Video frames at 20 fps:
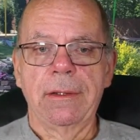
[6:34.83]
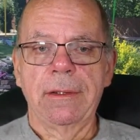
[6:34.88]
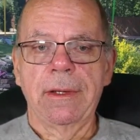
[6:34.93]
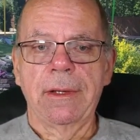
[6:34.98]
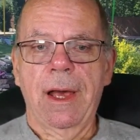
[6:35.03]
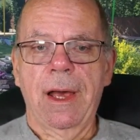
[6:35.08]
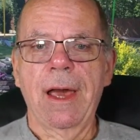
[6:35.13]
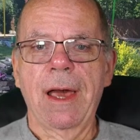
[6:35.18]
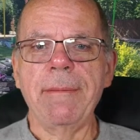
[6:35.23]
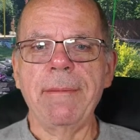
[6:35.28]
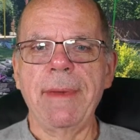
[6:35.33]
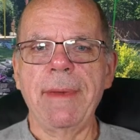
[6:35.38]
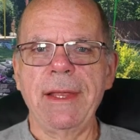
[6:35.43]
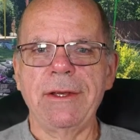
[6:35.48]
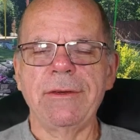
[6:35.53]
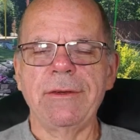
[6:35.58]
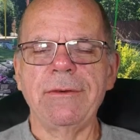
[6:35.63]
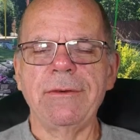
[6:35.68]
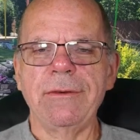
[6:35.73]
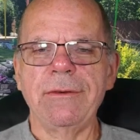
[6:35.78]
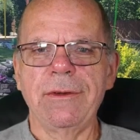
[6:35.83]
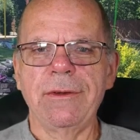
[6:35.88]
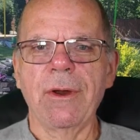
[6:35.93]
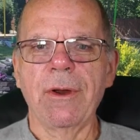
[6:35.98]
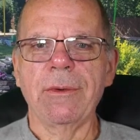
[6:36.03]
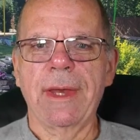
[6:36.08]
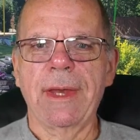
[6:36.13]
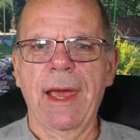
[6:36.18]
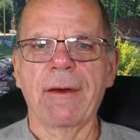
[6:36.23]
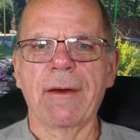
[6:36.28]
I may go
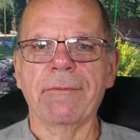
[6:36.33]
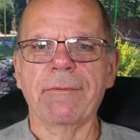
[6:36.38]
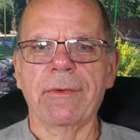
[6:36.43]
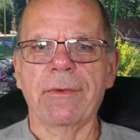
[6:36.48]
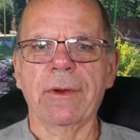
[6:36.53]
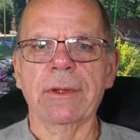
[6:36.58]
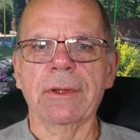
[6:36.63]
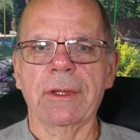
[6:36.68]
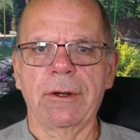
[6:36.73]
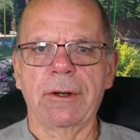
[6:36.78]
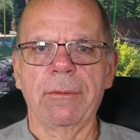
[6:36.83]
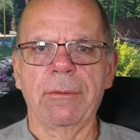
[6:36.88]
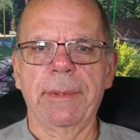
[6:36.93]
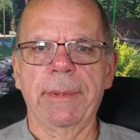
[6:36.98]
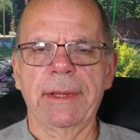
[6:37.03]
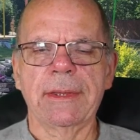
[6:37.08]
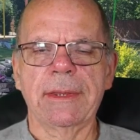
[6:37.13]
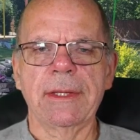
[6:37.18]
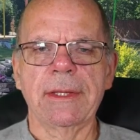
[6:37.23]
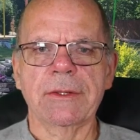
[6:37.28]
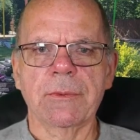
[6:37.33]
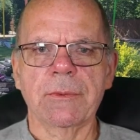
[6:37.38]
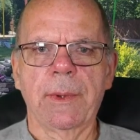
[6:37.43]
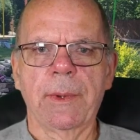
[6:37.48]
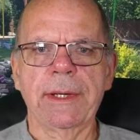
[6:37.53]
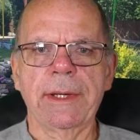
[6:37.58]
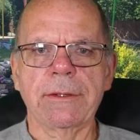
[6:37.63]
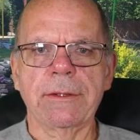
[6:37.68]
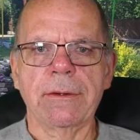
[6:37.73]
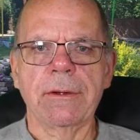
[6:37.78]
down for a little bit this
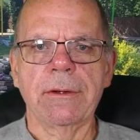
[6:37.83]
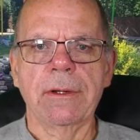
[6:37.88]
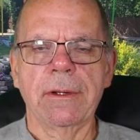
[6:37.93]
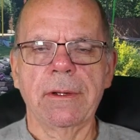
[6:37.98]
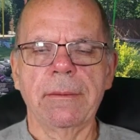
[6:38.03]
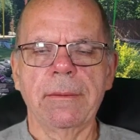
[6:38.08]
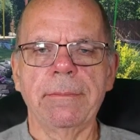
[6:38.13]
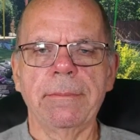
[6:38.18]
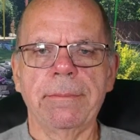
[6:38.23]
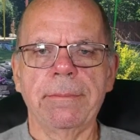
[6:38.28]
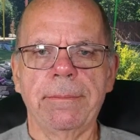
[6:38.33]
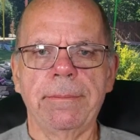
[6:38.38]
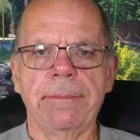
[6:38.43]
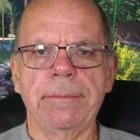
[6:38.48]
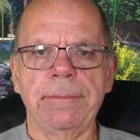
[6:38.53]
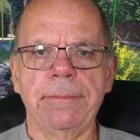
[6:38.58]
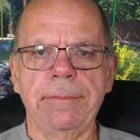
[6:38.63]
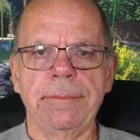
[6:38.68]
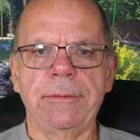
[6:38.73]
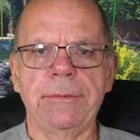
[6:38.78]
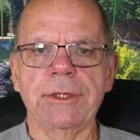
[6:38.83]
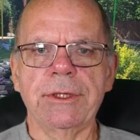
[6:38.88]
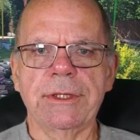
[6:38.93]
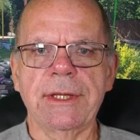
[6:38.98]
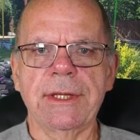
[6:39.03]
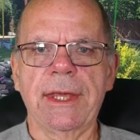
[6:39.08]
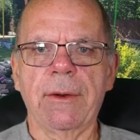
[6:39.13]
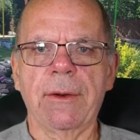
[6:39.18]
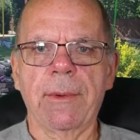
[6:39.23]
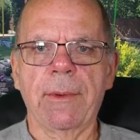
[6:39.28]
winter just
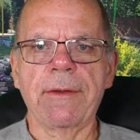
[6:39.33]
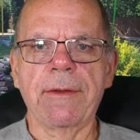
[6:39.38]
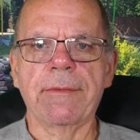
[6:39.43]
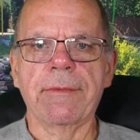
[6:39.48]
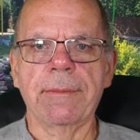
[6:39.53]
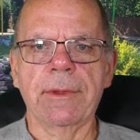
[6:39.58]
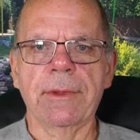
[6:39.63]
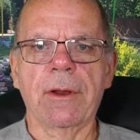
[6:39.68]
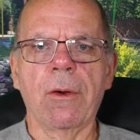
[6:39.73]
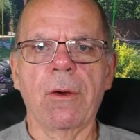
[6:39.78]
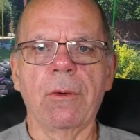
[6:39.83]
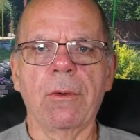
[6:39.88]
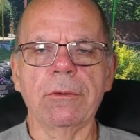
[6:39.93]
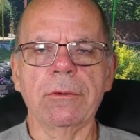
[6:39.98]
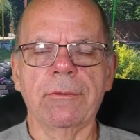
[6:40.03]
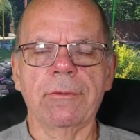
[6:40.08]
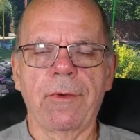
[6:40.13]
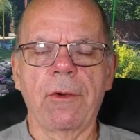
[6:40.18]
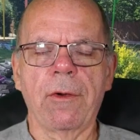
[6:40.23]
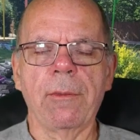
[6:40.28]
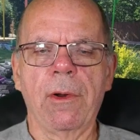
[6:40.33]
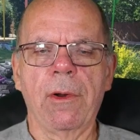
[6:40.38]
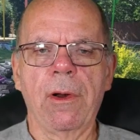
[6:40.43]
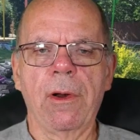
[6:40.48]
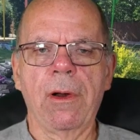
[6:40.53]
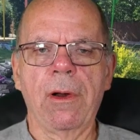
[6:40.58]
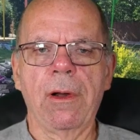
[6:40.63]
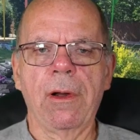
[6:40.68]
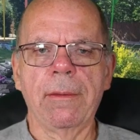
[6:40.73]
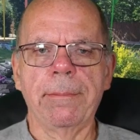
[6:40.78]
to get away from the cold of
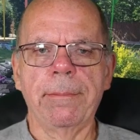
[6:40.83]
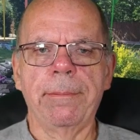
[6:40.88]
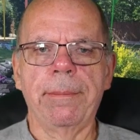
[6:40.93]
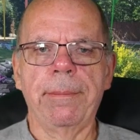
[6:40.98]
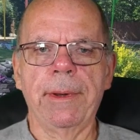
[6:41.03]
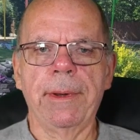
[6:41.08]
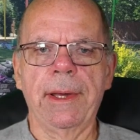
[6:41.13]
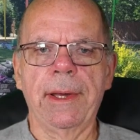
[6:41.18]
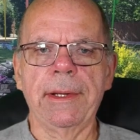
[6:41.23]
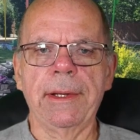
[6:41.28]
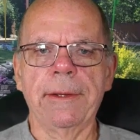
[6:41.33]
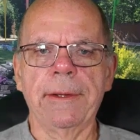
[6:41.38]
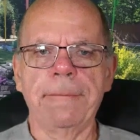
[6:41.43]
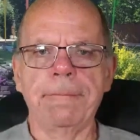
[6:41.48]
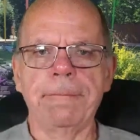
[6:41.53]
Omaha, but